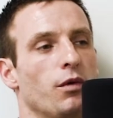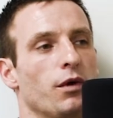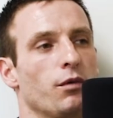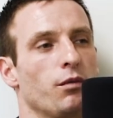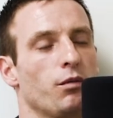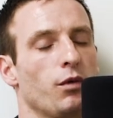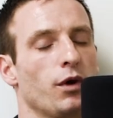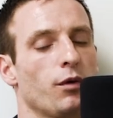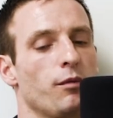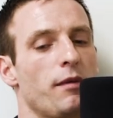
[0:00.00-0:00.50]

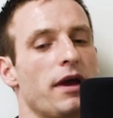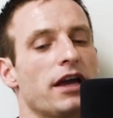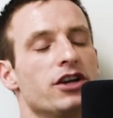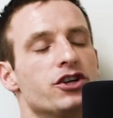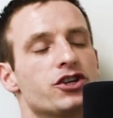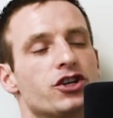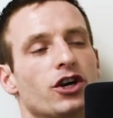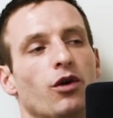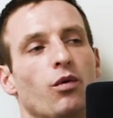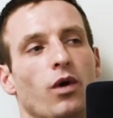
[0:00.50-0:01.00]
we're making
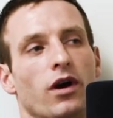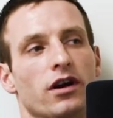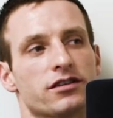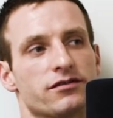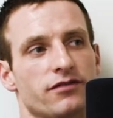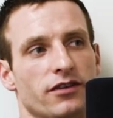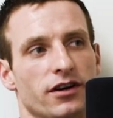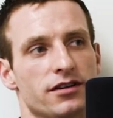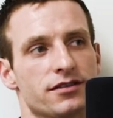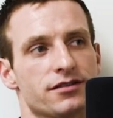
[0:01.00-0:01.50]
sure it works
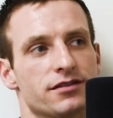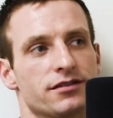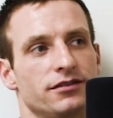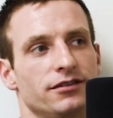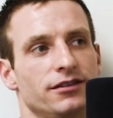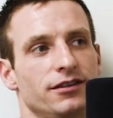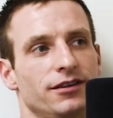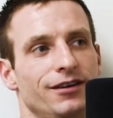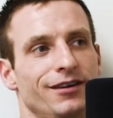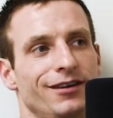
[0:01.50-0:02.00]
first
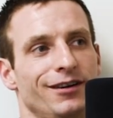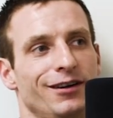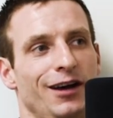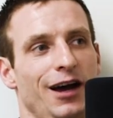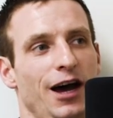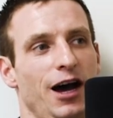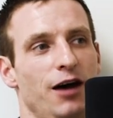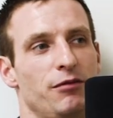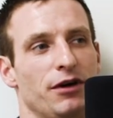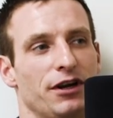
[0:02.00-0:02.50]

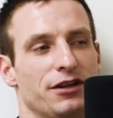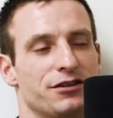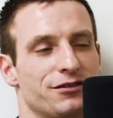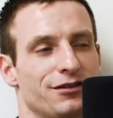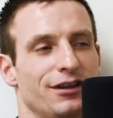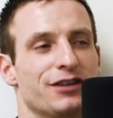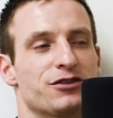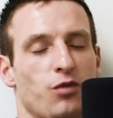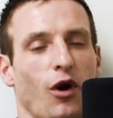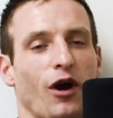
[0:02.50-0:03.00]
uh, but it's
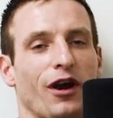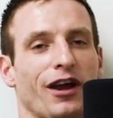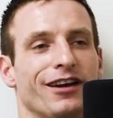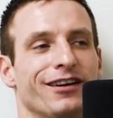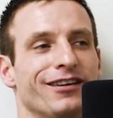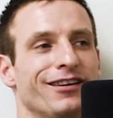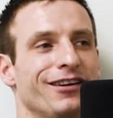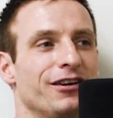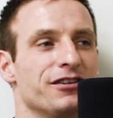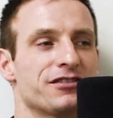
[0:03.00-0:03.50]
it's working.
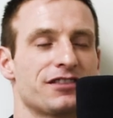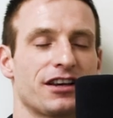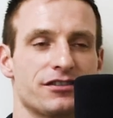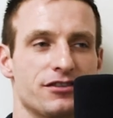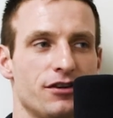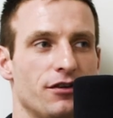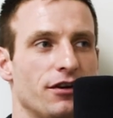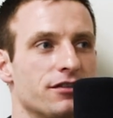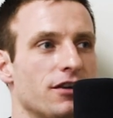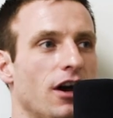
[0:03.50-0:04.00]
Six
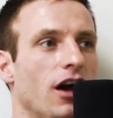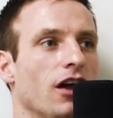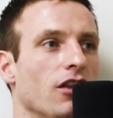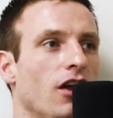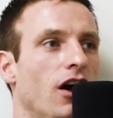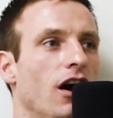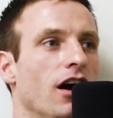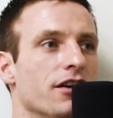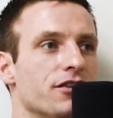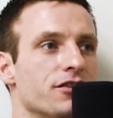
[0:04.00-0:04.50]
units got
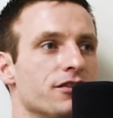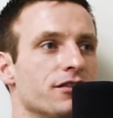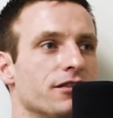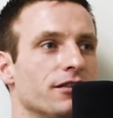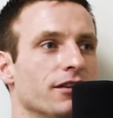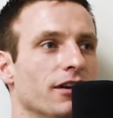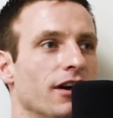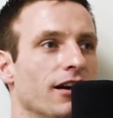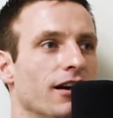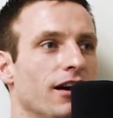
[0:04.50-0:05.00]
launched.
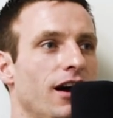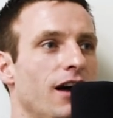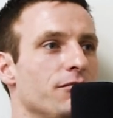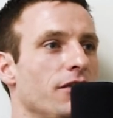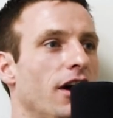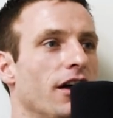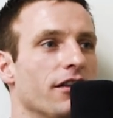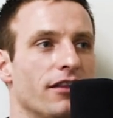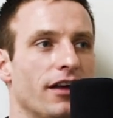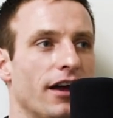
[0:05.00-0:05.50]
Uh, yeah. I'm
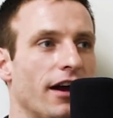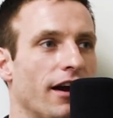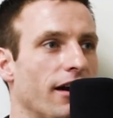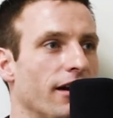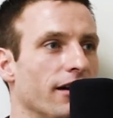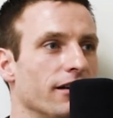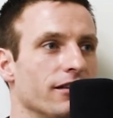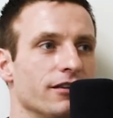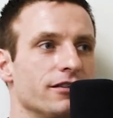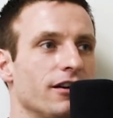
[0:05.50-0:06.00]
not there.
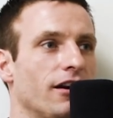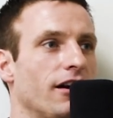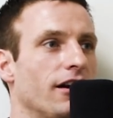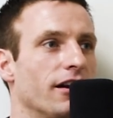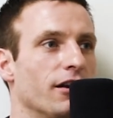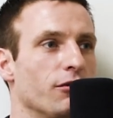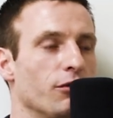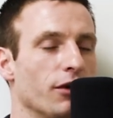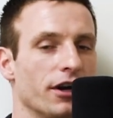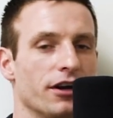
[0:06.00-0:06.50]
They're turning.
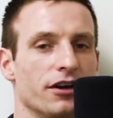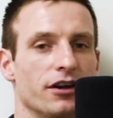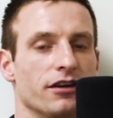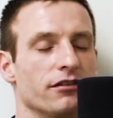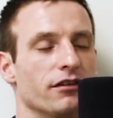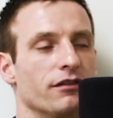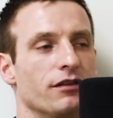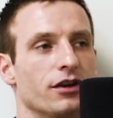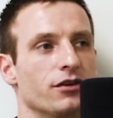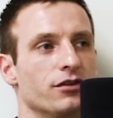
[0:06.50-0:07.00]
We're getting good
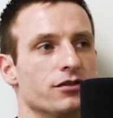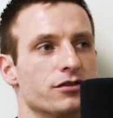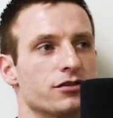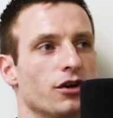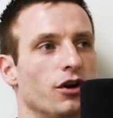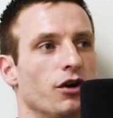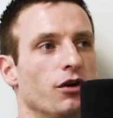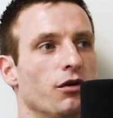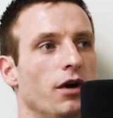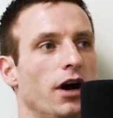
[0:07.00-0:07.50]
reviews.
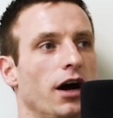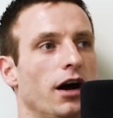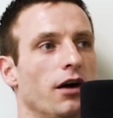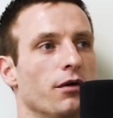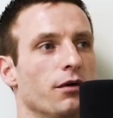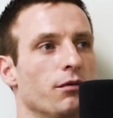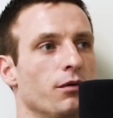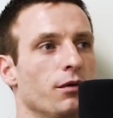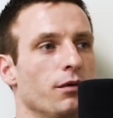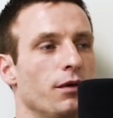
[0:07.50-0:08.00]
So uh, we,
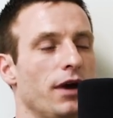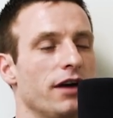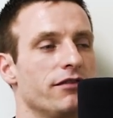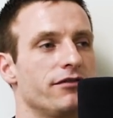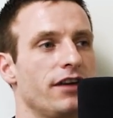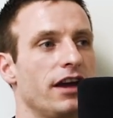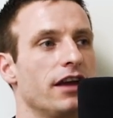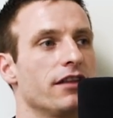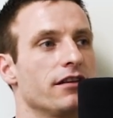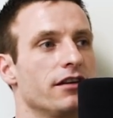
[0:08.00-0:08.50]
we have
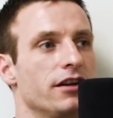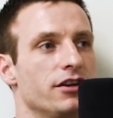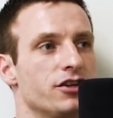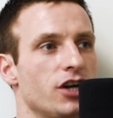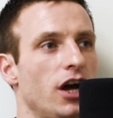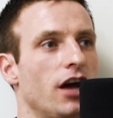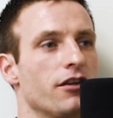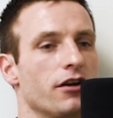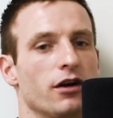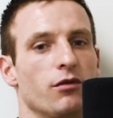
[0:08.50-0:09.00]
faith That's in each awesome.
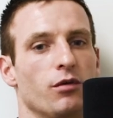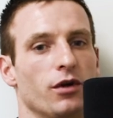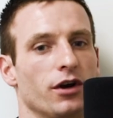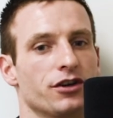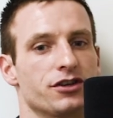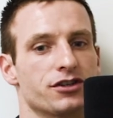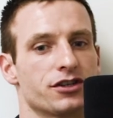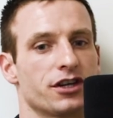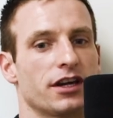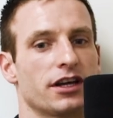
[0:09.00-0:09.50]
other, and we're
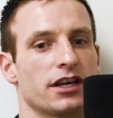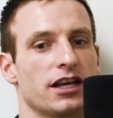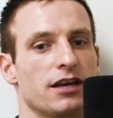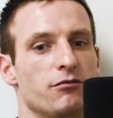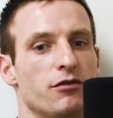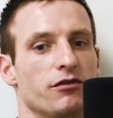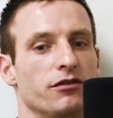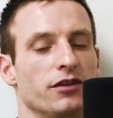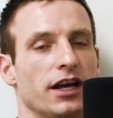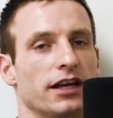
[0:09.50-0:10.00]
just going to keep
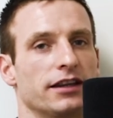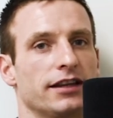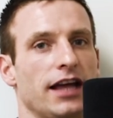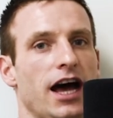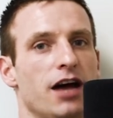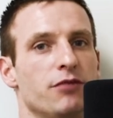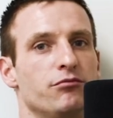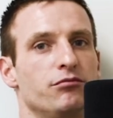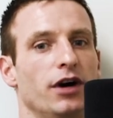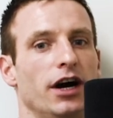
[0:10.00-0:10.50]
moving like
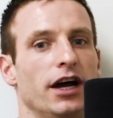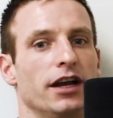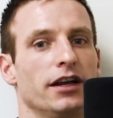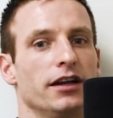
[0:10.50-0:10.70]
that. But